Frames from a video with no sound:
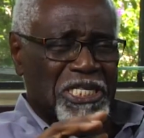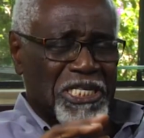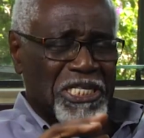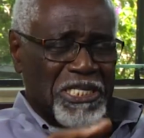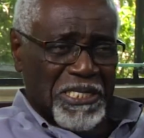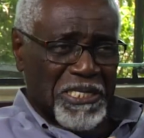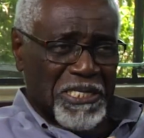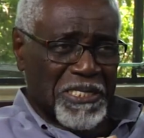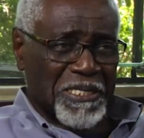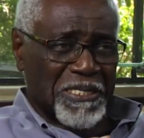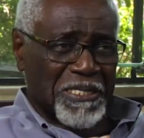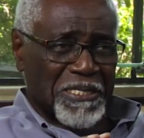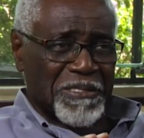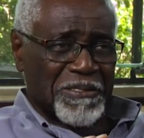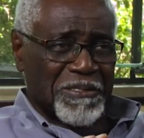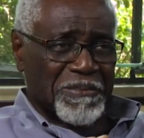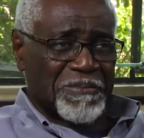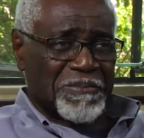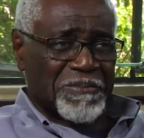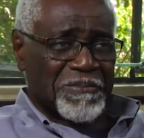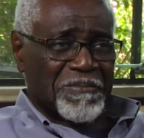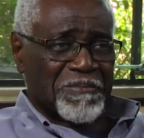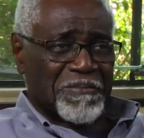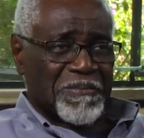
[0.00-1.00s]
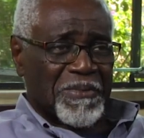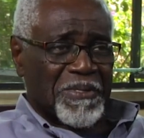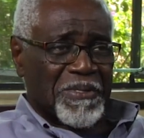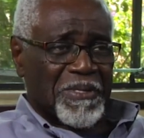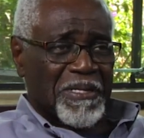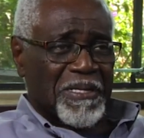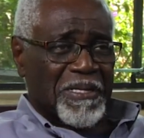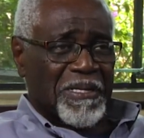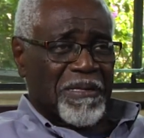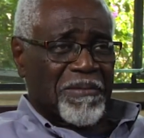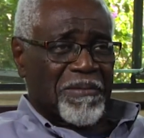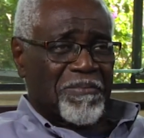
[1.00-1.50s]
to, mm -hmm.
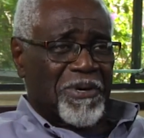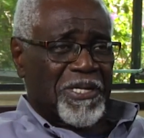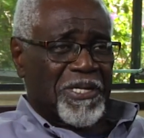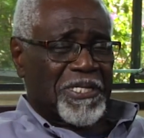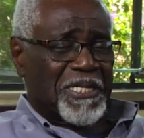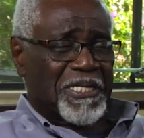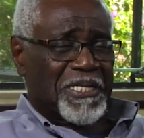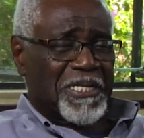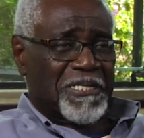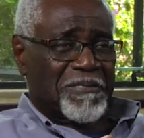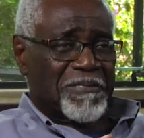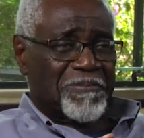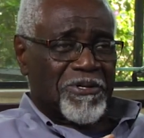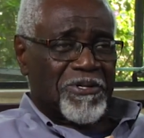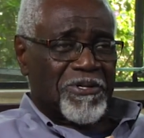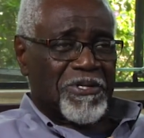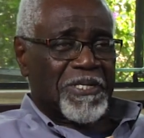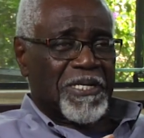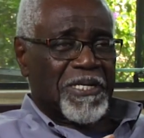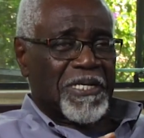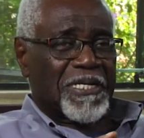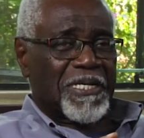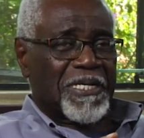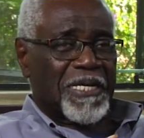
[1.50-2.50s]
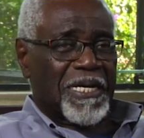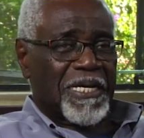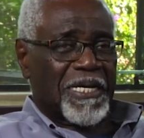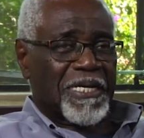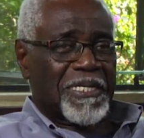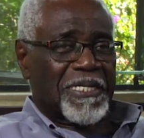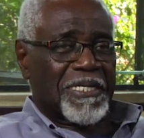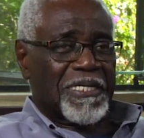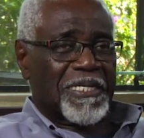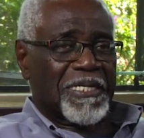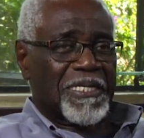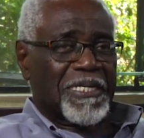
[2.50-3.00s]
but it is more than
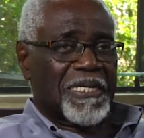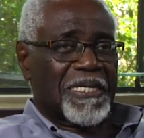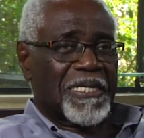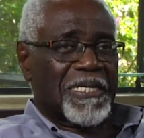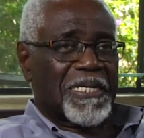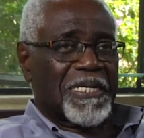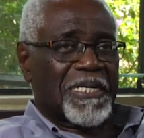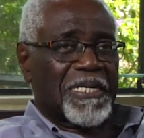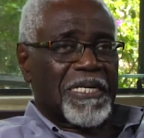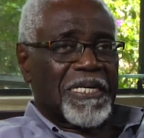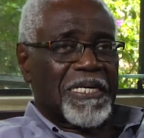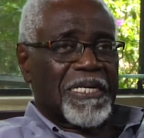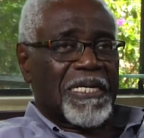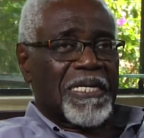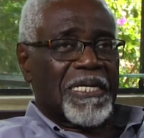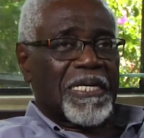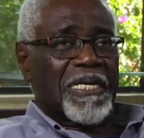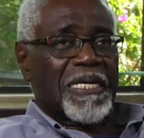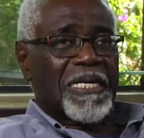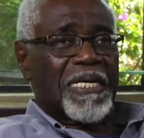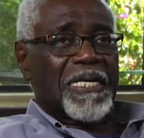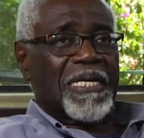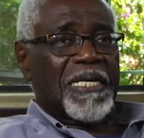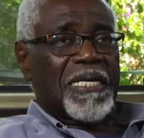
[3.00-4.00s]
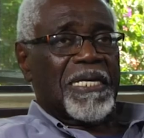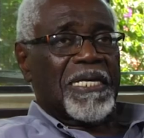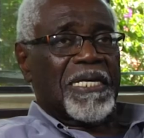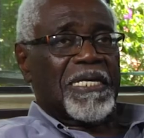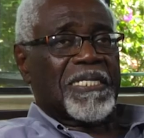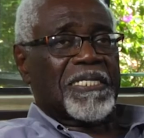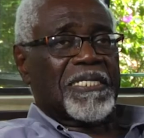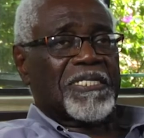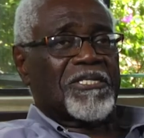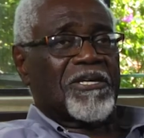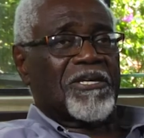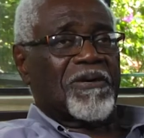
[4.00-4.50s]
that. It
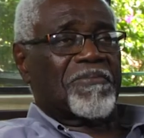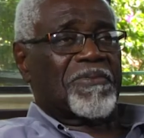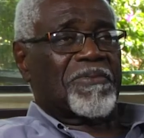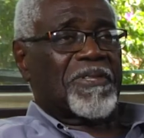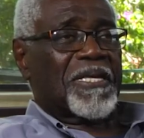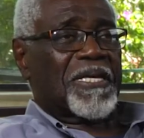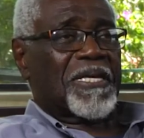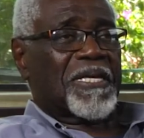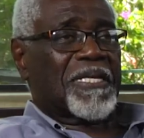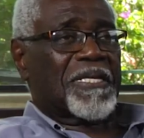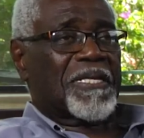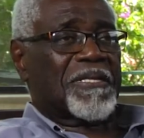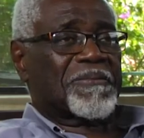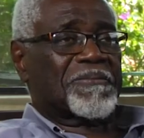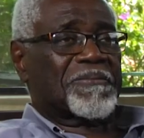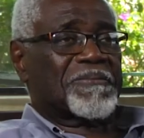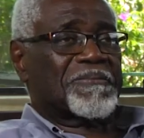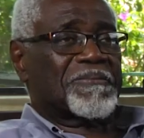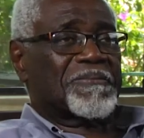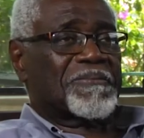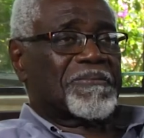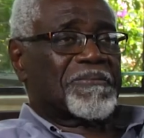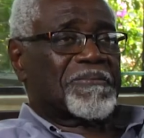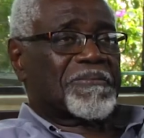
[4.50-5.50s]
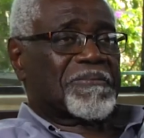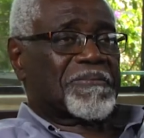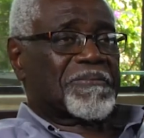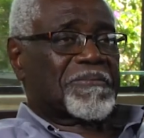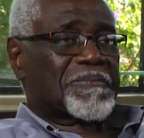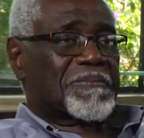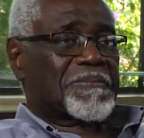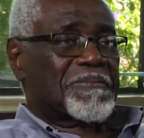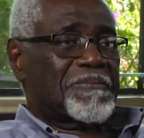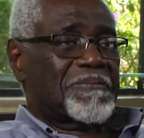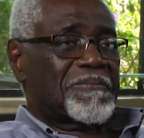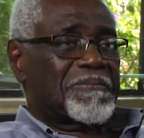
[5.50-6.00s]
is something.
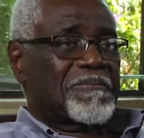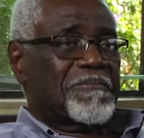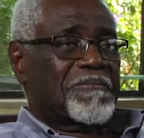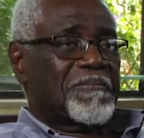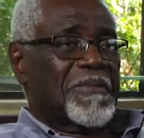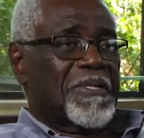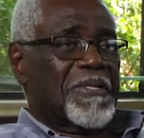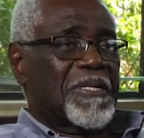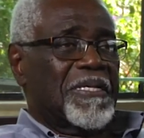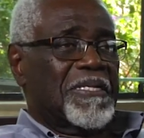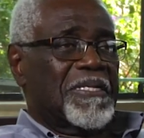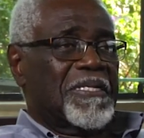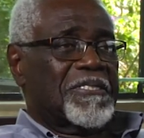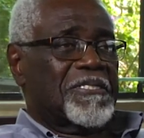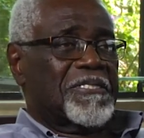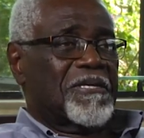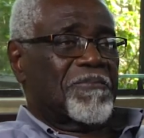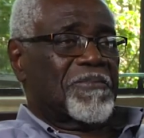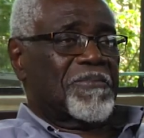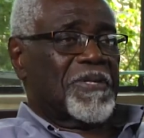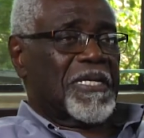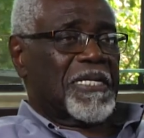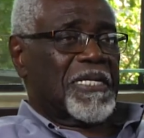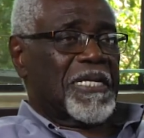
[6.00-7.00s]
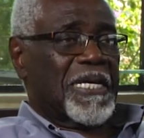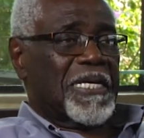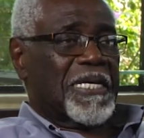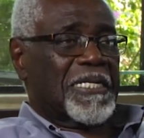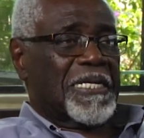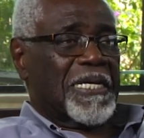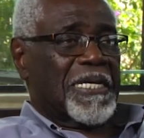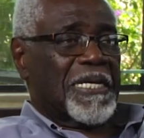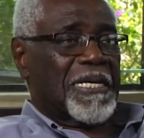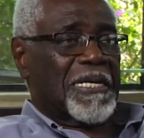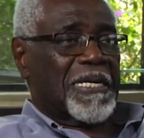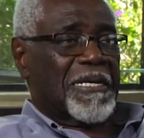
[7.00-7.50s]
It is something that
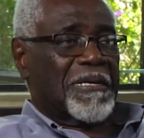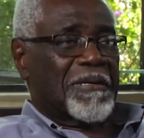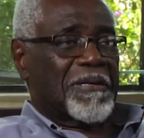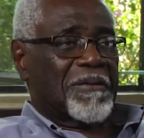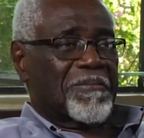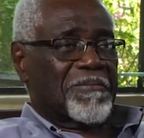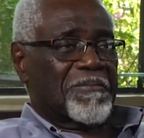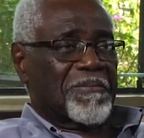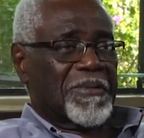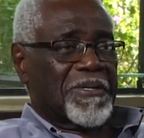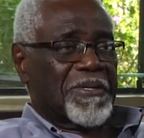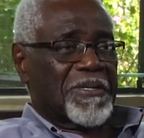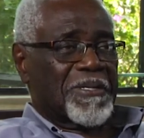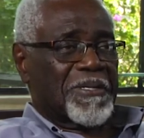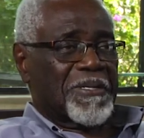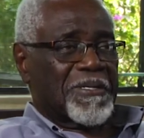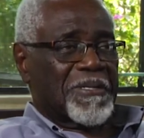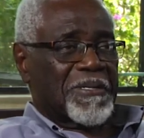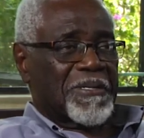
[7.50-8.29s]
um,